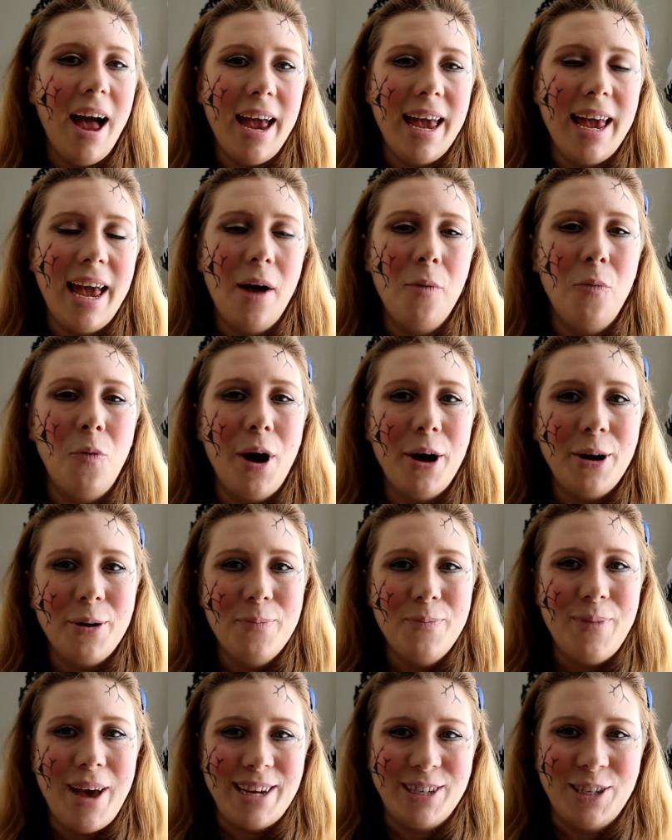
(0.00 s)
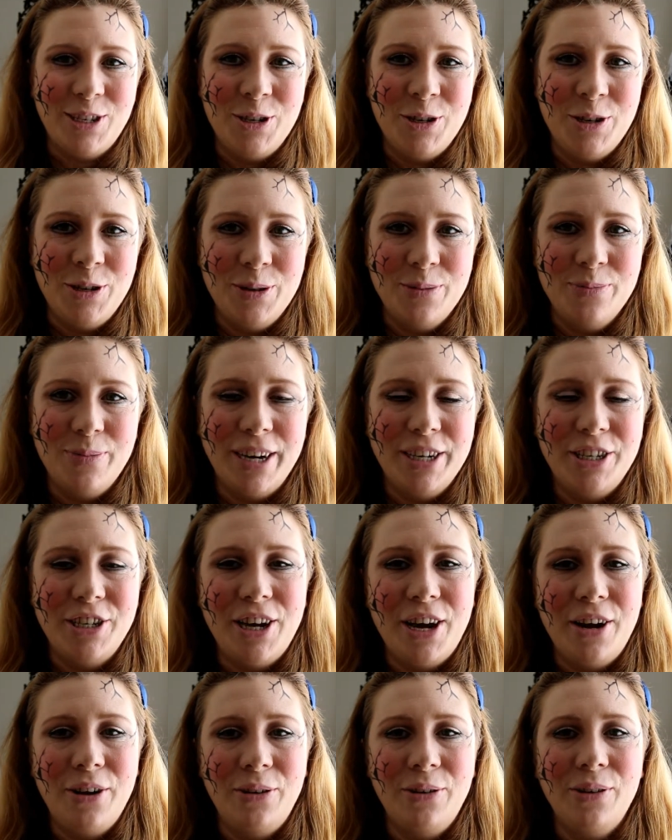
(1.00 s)
Hi and welcome back to my
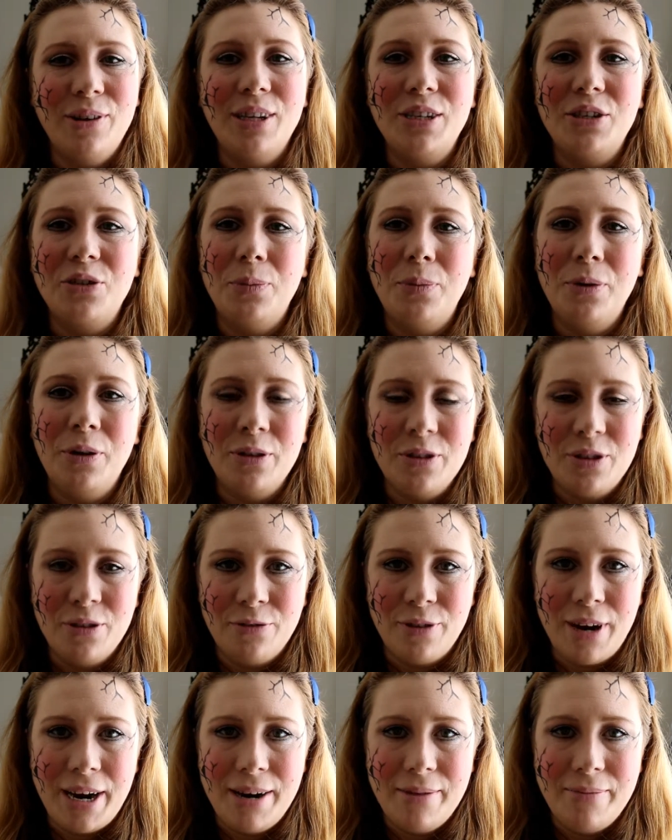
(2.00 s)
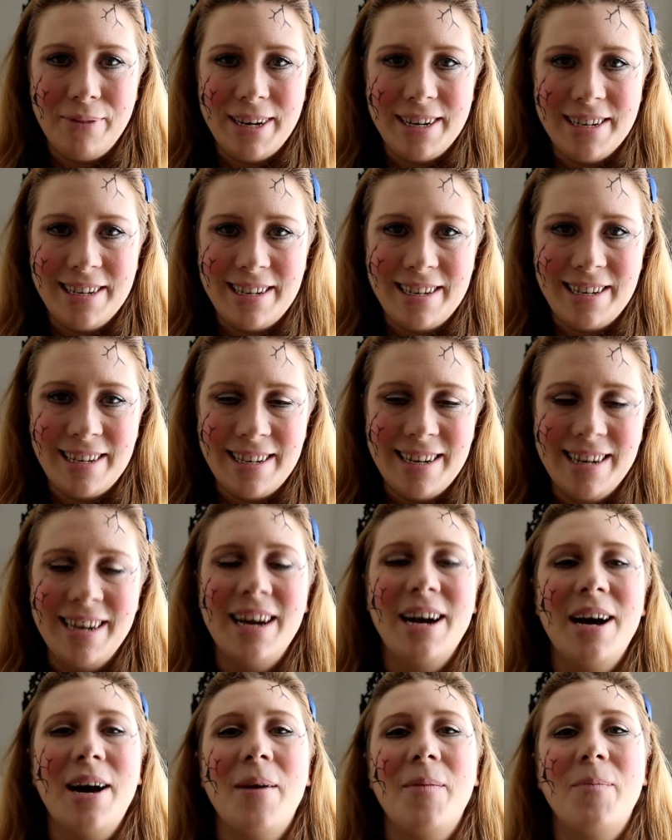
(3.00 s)
channel Little Pearls of Randomness.
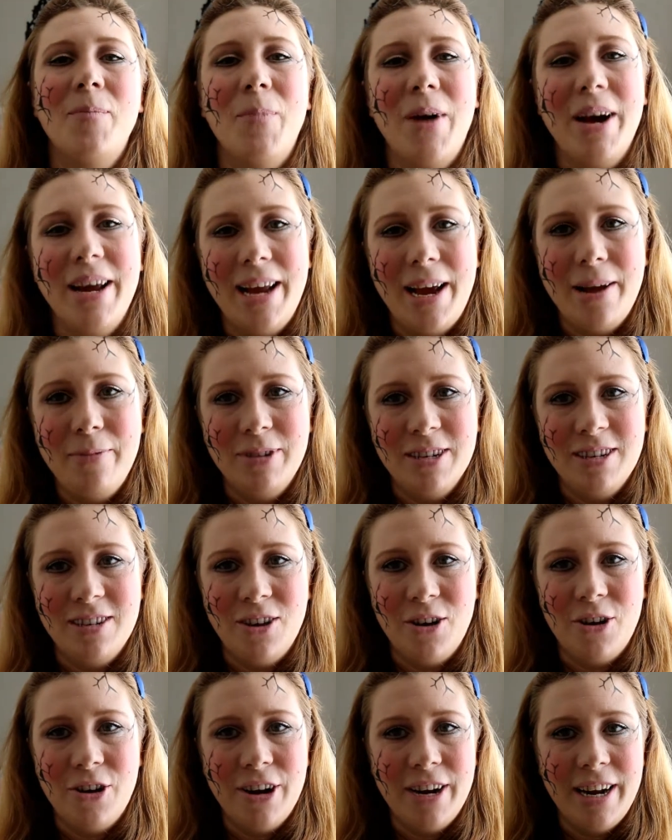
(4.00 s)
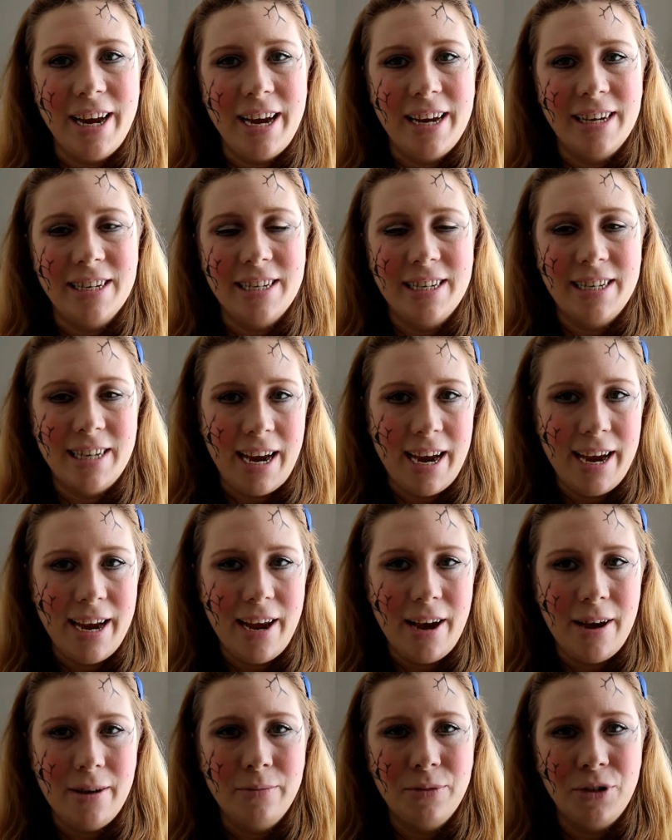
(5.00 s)
My name is Lauren and
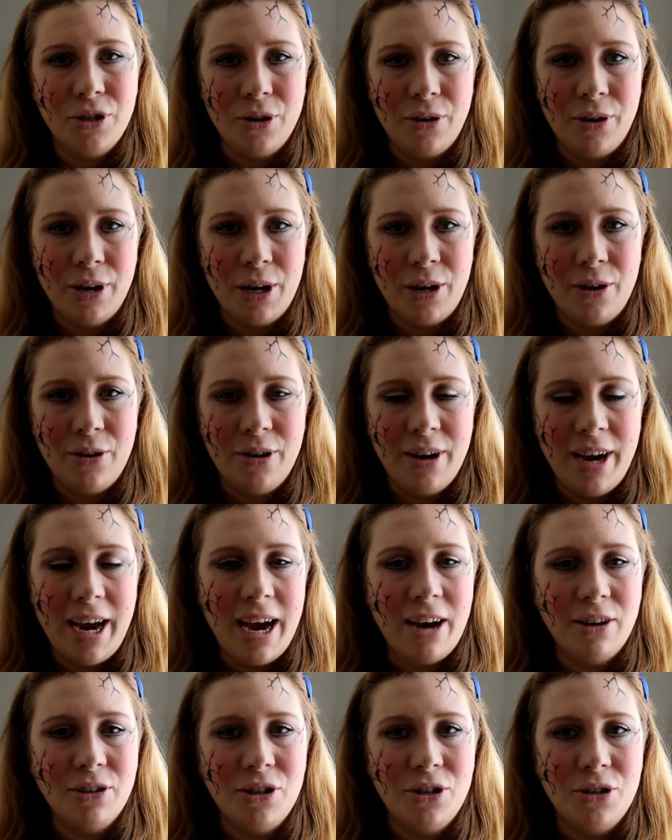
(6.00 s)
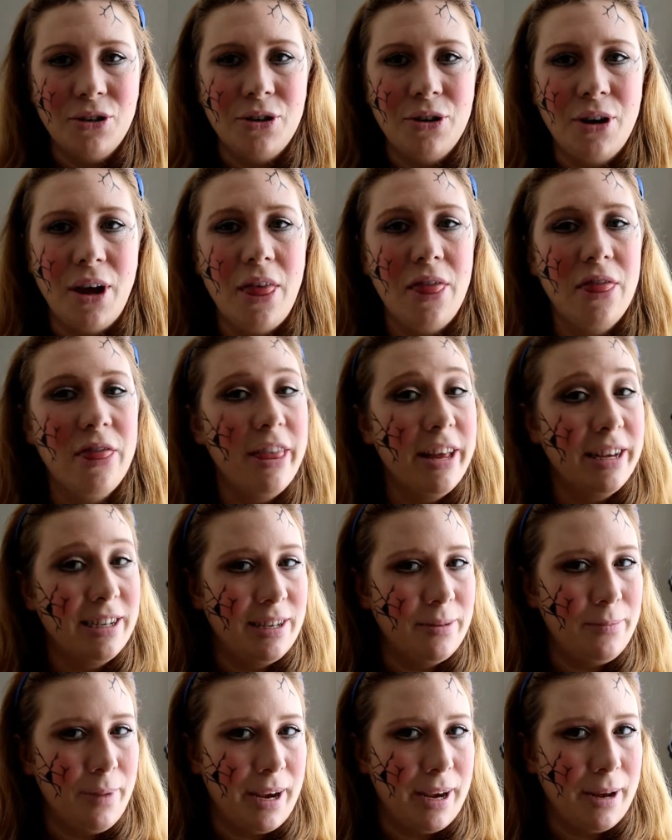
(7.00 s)
today I'm showing you how to do
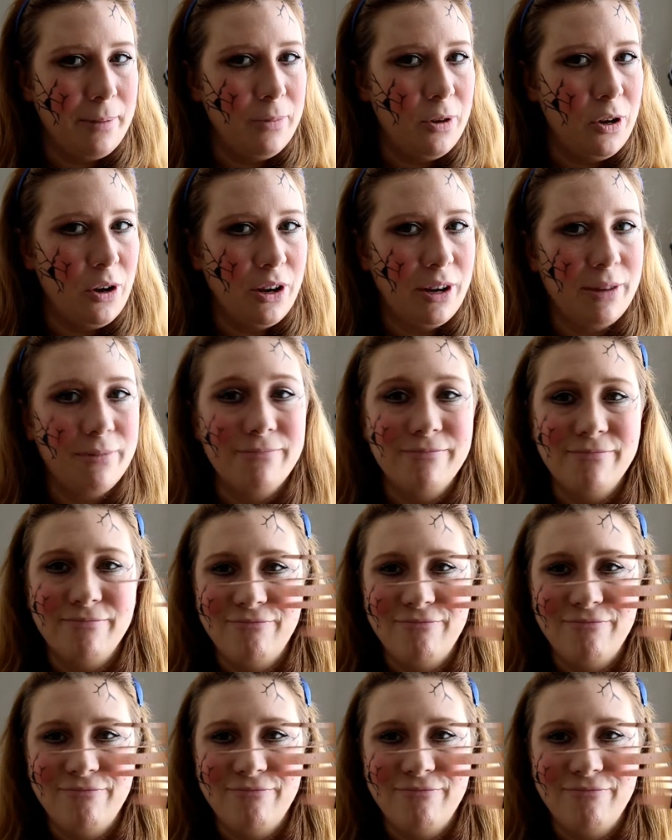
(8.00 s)
this makeup look.